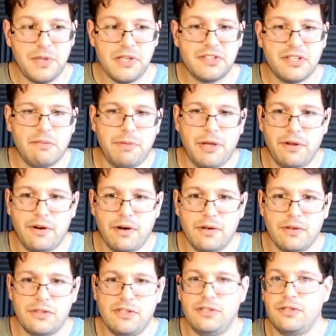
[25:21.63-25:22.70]
this computer
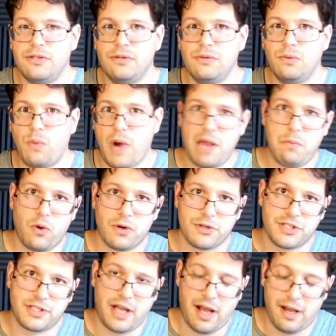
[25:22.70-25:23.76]
to do way more
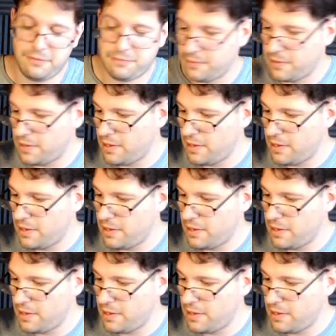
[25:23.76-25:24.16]
stuff.